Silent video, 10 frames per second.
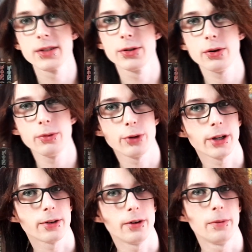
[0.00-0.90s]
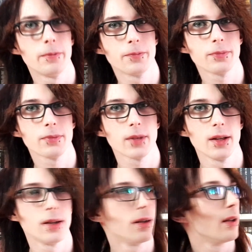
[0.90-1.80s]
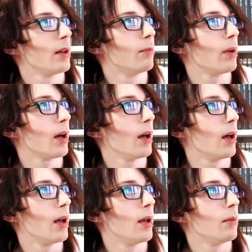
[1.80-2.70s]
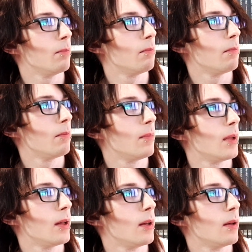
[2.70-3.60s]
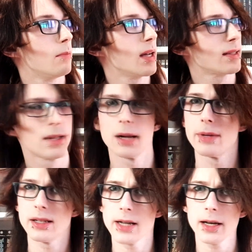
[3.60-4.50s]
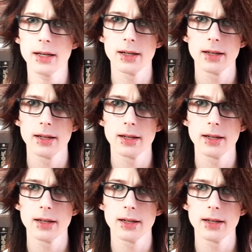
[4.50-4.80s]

Dawnbreaker by Matt de la Peña.